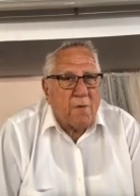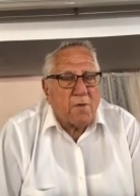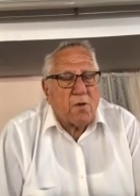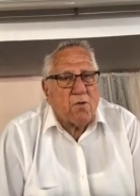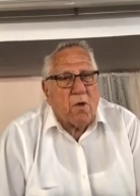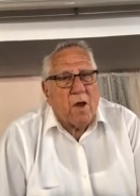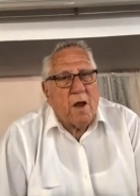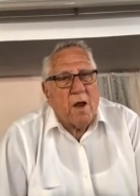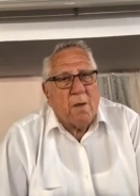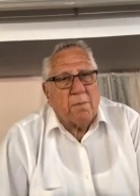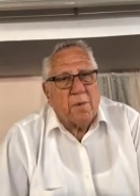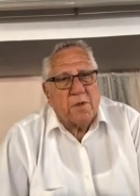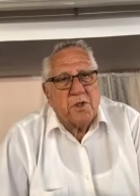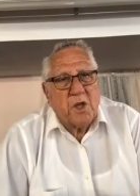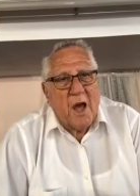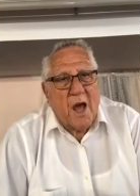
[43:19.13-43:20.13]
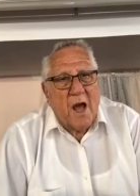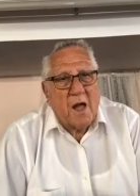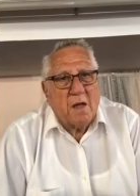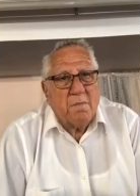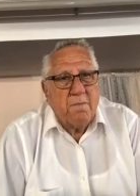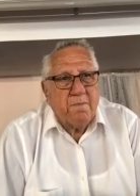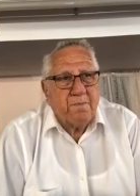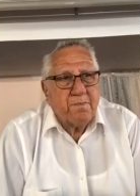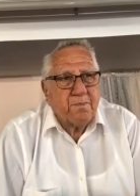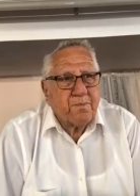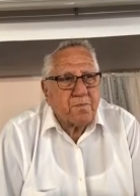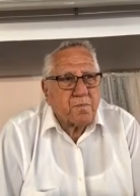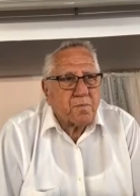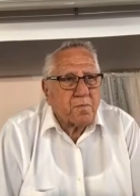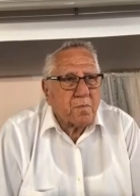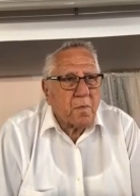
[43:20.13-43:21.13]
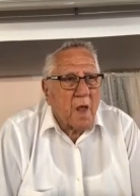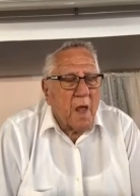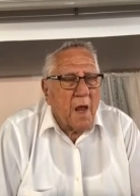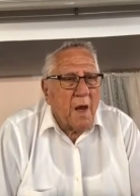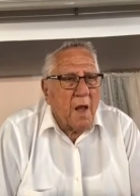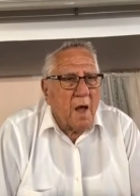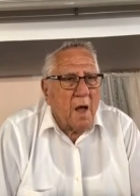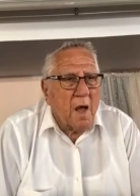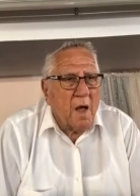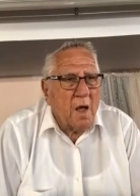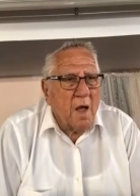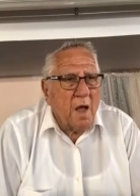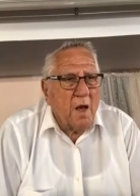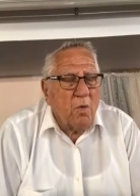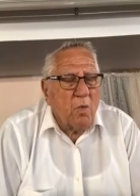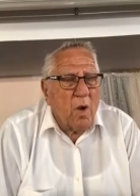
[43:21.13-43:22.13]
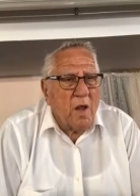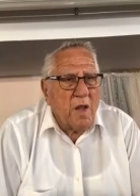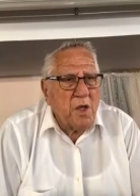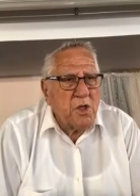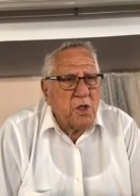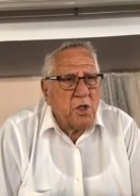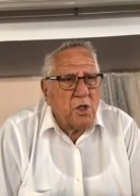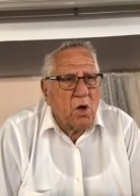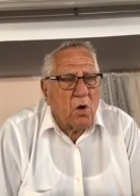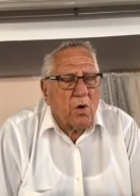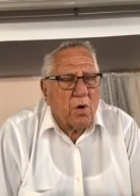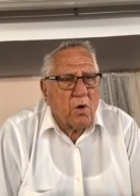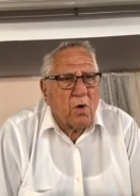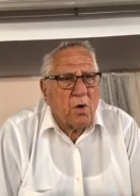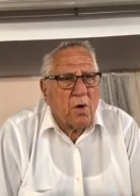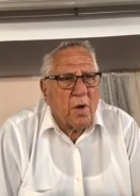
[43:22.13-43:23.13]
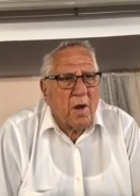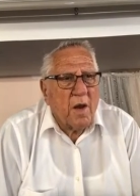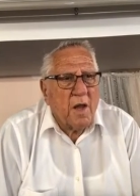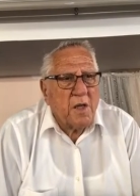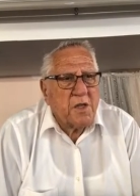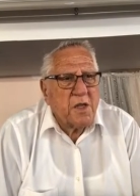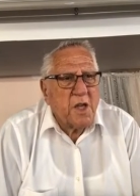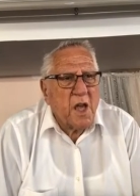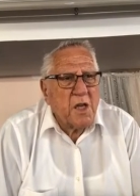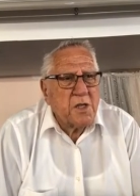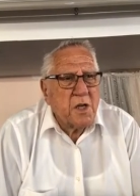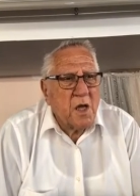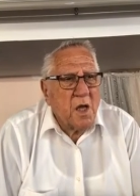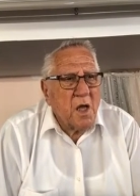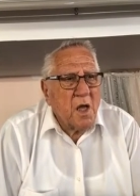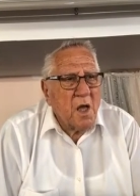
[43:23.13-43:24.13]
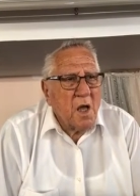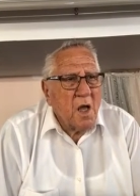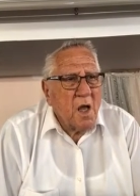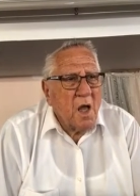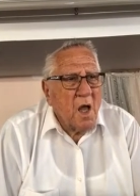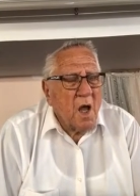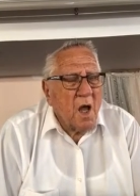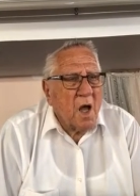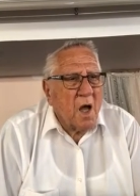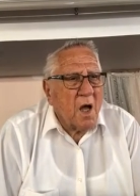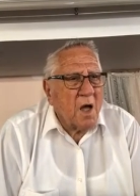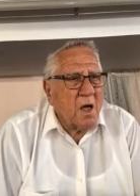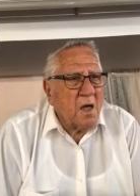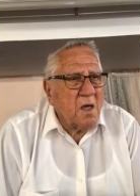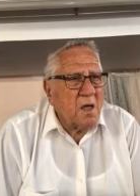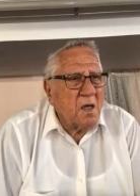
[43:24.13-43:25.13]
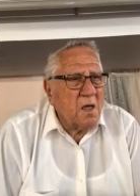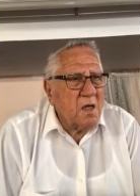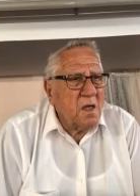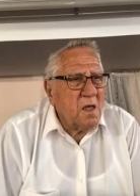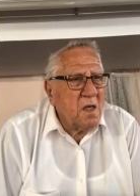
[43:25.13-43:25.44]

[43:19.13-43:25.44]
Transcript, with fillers: you have to train up a child in, uh, in the way they should go in their own life. It says, uh,